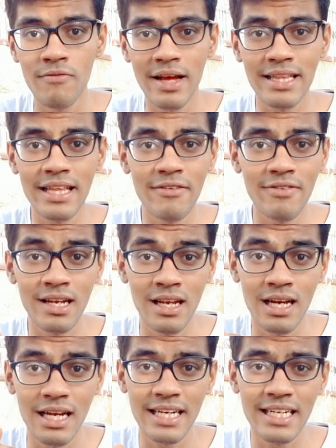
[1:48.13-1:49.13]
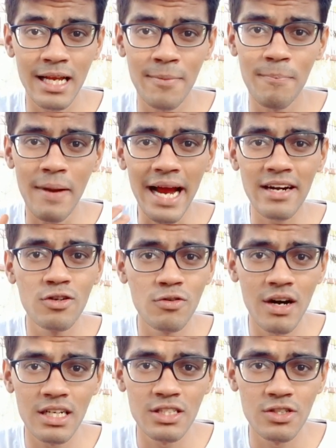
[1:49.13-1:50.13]
when they will return back
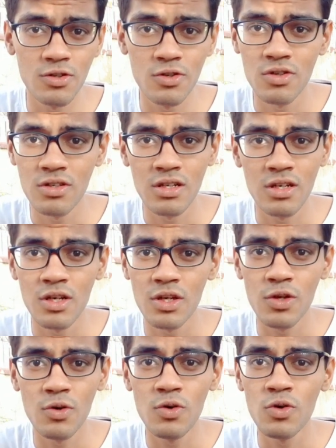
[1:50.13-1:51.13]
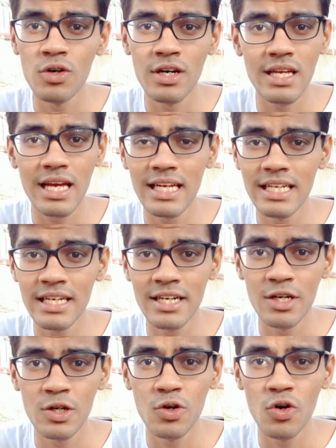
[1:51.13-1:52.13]
towards you, you really
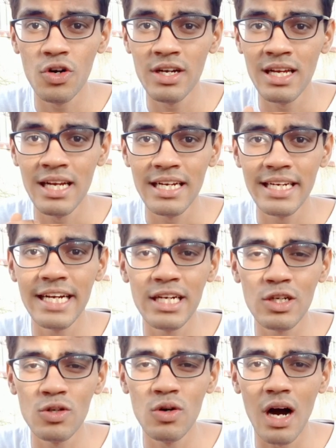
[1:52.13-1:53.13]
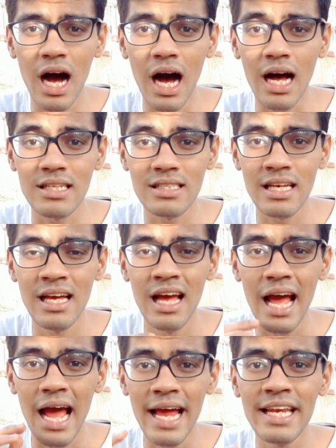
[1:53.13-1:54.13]
don't need to ask
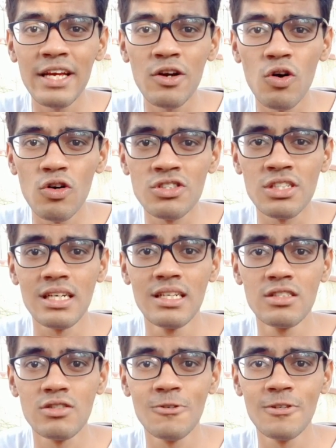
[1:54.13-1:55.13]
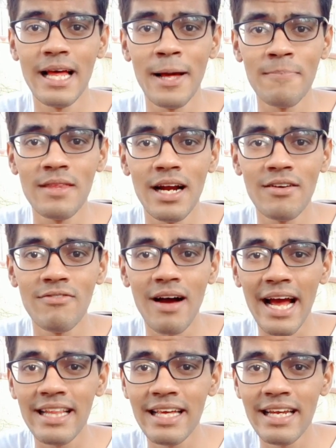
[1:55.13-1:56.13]
any questions to them that
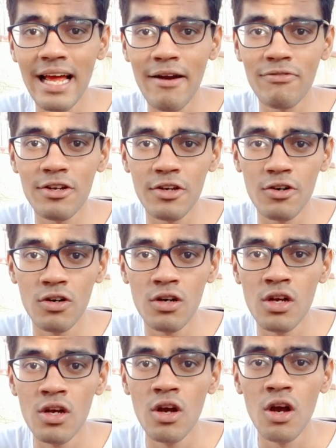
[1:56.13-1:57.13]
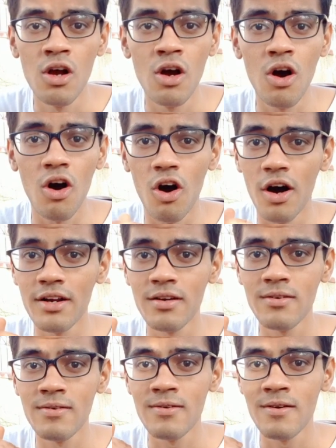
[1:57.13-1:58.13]
why they left you or
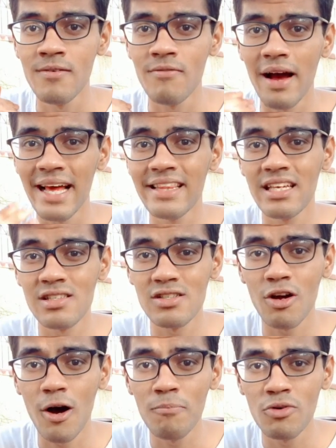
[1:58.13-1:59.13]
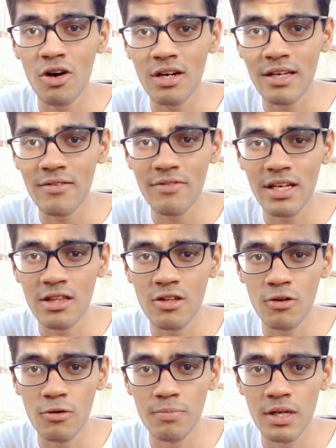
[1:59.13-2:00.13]
why they stop talking
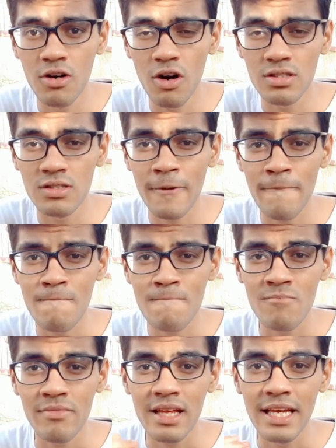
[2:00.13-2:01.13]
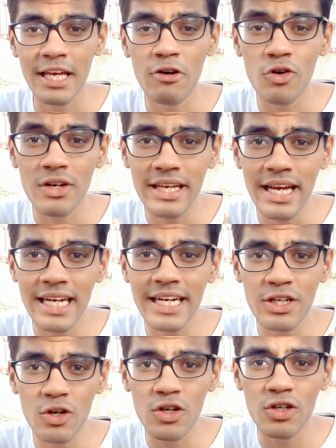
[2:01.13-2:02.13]
with you, because you
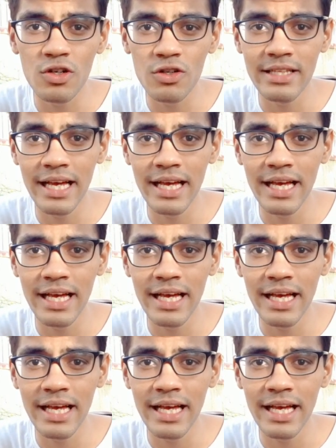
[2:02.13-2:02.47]
really don't know